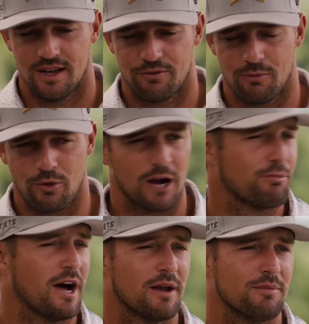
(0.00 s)
from rock
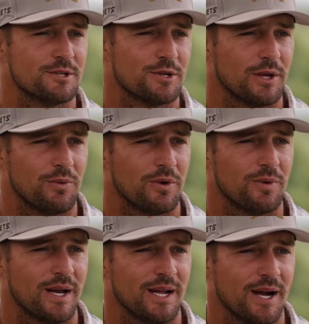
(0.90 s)
bottom, there's only one
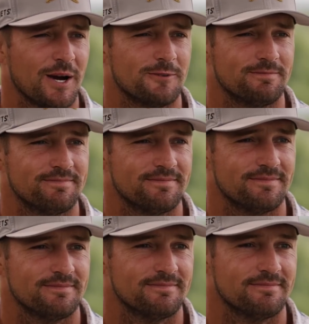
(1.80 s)
way to go,
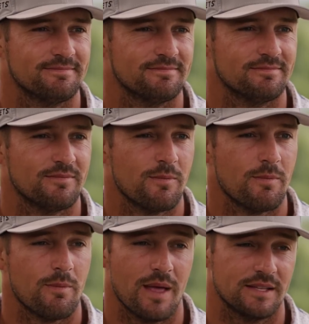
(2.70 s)

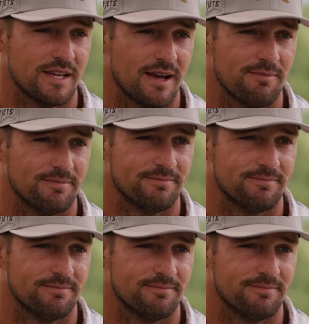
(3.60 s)
and that's up.